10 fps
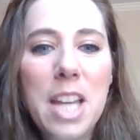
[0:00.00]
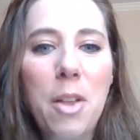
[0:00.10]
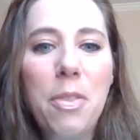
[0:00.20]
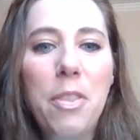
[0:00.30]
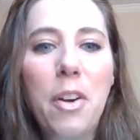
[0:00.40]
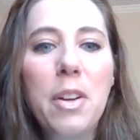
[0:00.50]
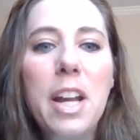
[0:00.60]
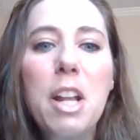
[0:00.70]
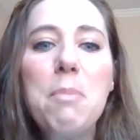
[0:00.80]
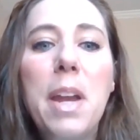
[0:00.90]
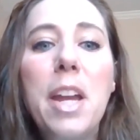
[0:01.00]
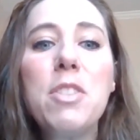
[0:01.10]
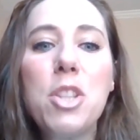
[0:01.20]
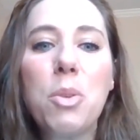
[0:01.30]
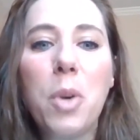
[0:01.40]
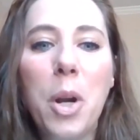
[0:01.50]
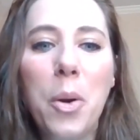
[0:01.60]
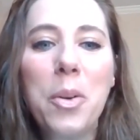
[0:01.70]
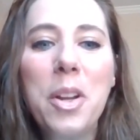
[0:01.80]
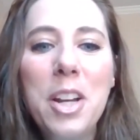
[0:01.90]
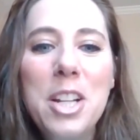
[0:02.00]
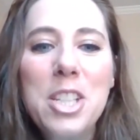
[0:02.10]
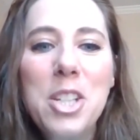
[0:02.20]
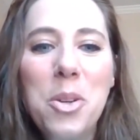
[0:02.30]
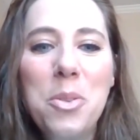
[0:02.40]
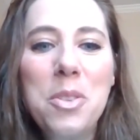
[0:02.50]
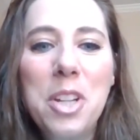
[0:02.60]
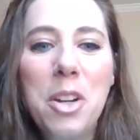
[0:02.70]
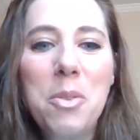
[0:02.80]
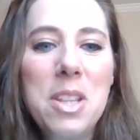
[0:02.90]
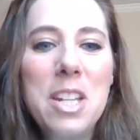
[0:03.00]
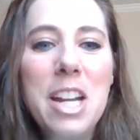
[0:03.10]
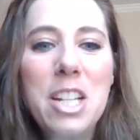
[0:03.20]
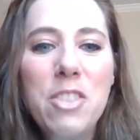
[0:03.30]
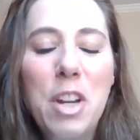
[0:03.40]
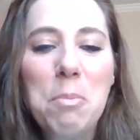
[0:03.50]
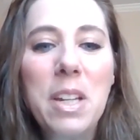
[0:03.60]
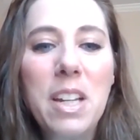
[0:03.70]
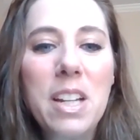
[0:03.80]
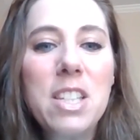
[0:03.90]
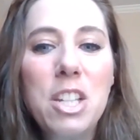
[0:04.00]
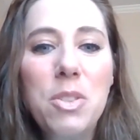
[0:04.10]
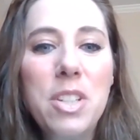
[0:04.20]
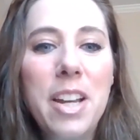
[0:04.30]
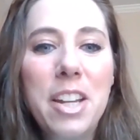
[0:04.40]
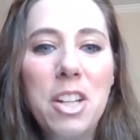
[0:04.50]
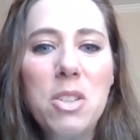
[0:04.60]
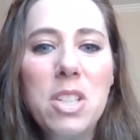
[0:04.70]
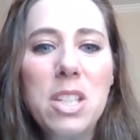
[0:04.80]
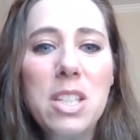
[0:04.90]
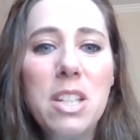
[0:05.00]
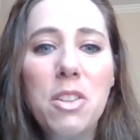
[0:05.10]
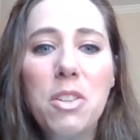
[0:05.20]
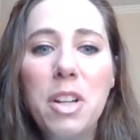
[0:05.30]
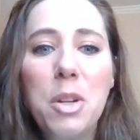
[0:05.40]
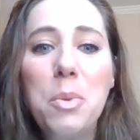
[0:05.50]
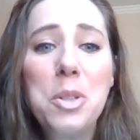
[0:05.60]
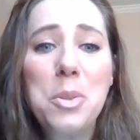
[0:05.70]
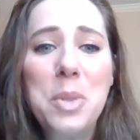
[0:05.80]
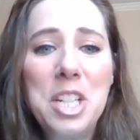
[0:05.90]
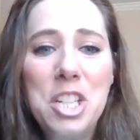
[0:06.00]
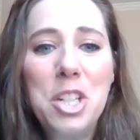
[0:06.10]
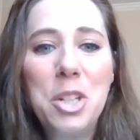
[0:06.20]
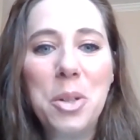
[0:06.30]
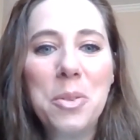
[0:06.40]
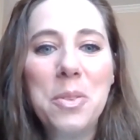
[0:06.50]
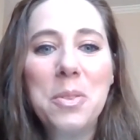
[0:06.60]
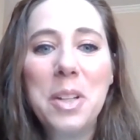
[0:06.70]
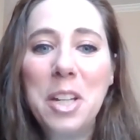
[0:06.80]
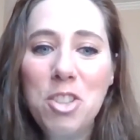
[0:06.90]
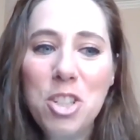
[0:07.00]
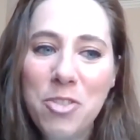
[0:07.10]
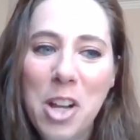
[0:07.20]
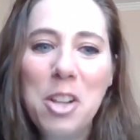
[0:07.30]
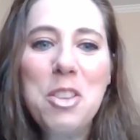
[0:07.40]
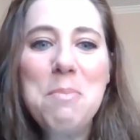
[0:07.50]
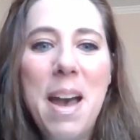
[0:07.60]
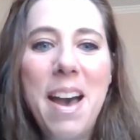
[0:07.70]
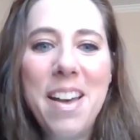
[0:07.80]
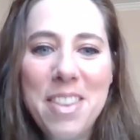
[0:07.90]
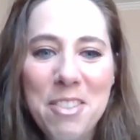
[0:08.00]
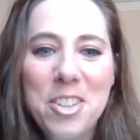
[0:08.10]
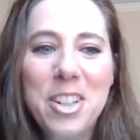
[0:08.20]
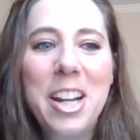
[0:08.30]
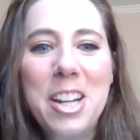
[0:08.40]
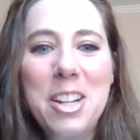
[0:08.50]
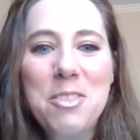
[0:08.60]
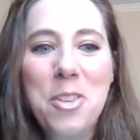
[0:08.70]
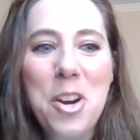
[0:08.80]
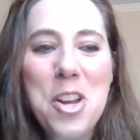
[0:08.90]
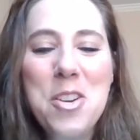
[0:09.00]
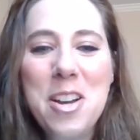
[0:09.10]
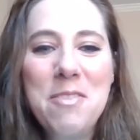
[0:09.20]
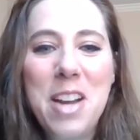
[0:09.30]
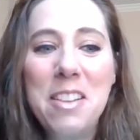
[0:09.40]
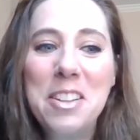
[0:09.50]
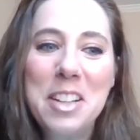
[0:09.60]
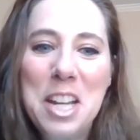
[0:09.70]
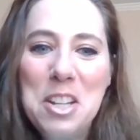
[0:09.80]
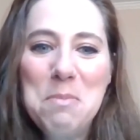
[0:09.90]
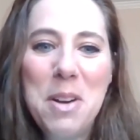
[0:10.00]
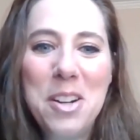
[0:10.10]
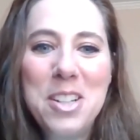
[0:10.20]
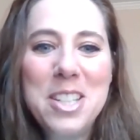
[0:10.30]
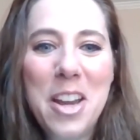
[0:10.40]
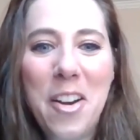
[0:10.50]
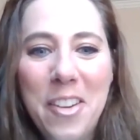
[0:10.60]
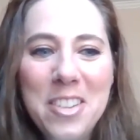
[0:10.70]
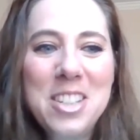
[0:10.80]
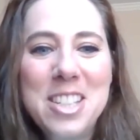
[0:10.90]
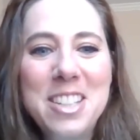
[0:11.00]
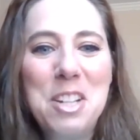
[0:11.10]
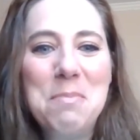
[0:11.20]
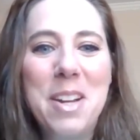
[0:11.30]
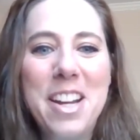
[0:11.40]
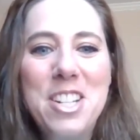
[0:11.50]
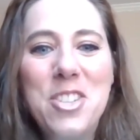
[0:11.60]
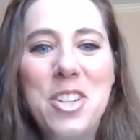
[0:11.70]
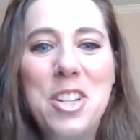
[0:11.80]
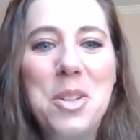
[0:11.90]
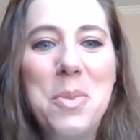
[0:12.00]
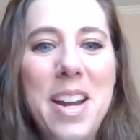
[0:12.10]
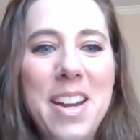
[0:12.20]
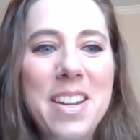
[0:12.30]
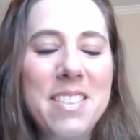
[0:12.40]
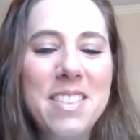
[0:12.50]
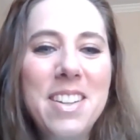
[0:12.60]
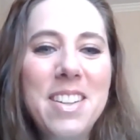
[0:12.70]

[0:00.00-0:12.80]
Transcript: out there and kind of paves the road. So, when the next family gets a new diagnosis and they're like, what do we do? Like, just follow the path. I've created it for you. I've got little handlebars there just to help guide you on your way. And,